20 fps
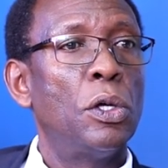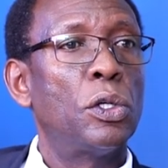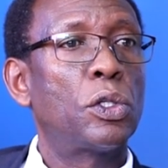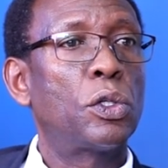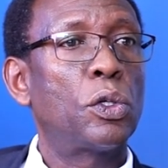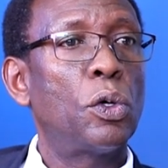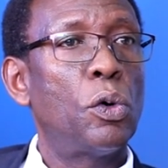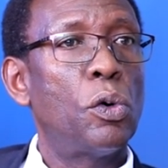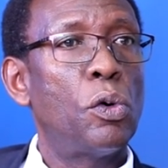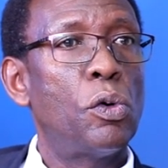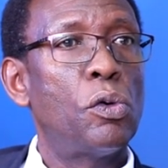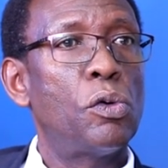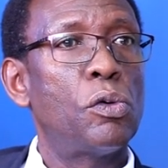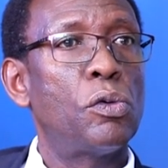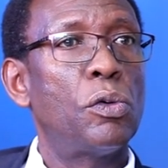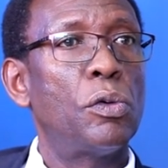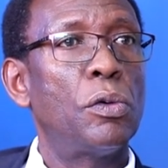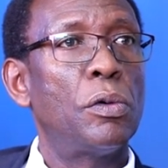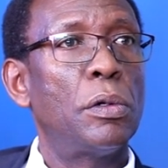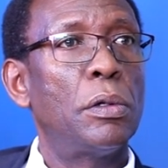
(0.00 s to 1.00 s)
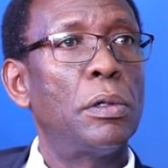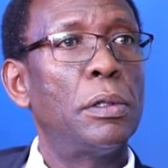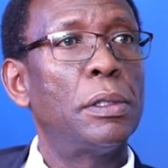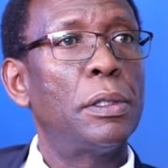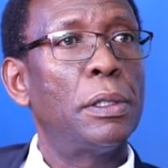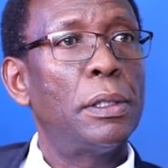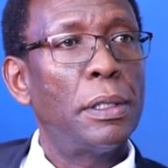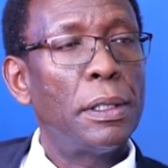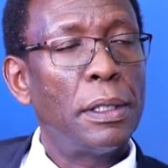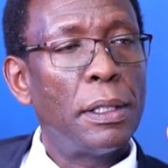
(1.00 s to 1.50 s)
So
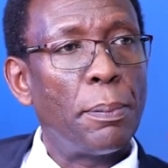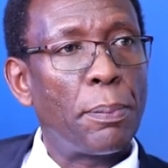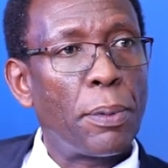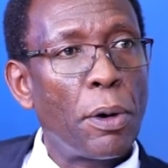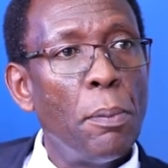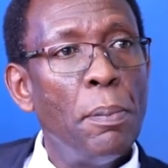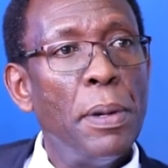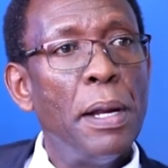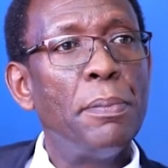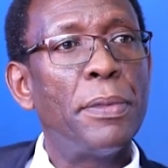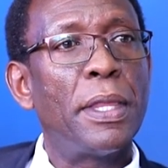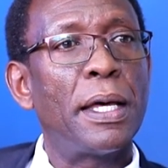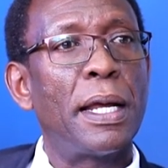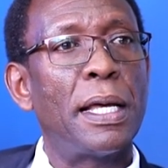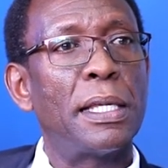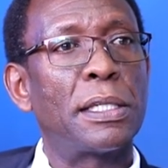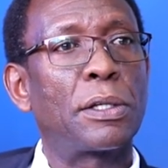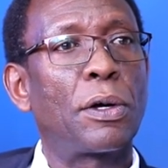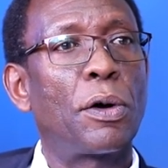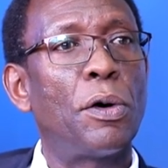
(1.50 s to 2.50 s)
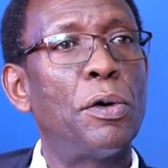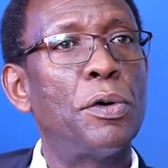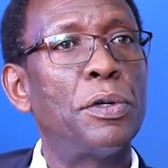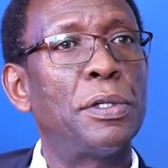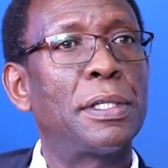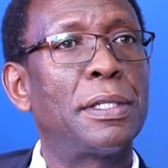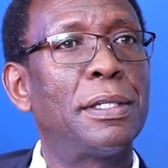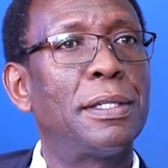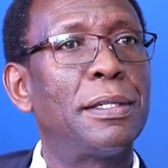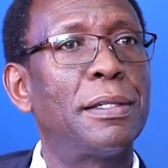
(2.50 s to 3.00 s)
the problem that has
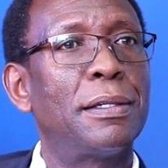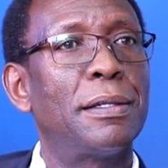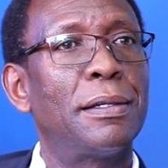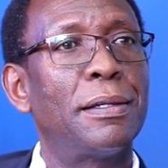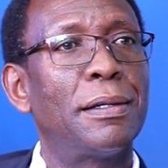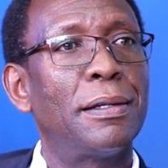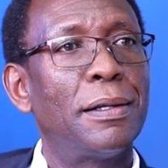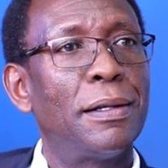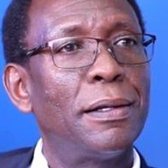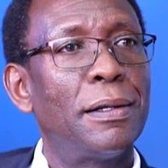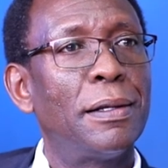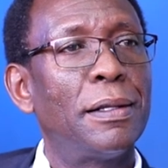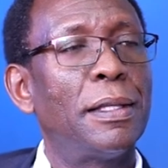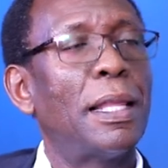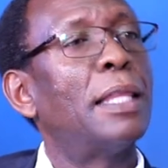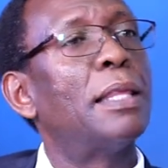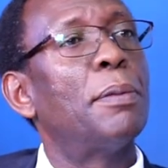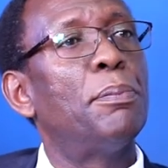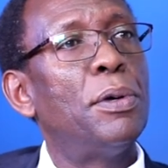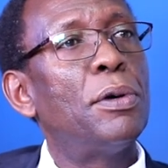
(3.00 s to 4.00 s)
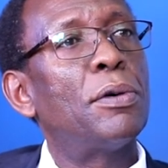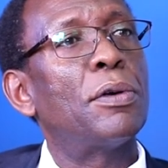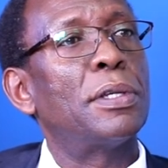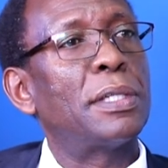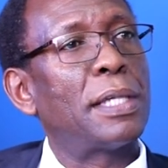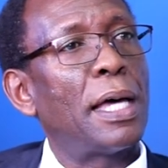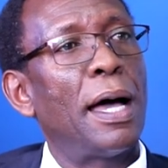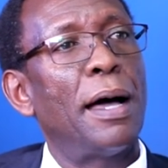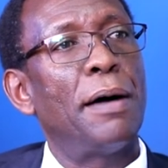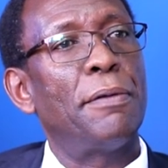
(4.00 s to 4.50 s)
caused, that the
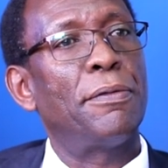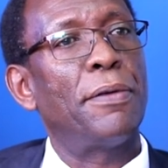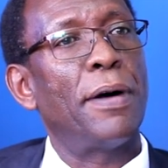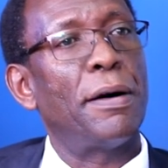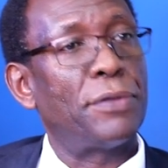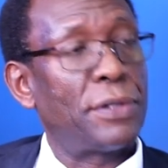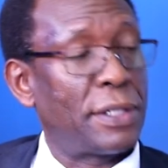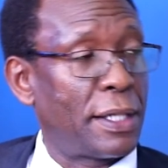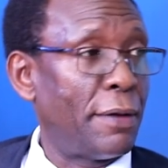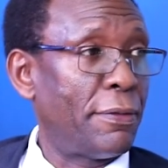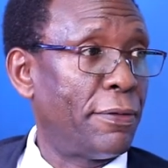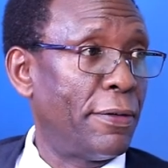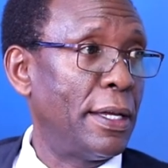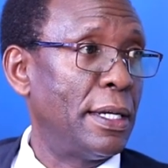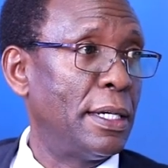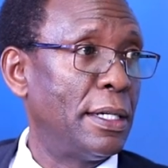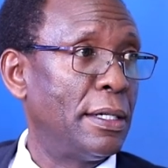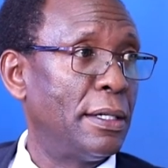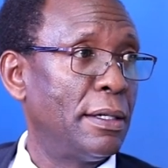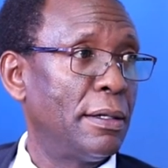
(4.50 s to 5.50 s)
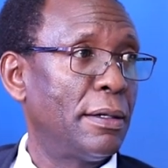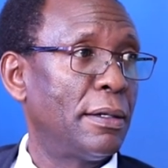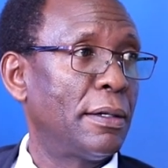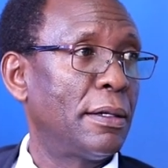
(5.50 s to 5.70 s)
bureaus have suffered,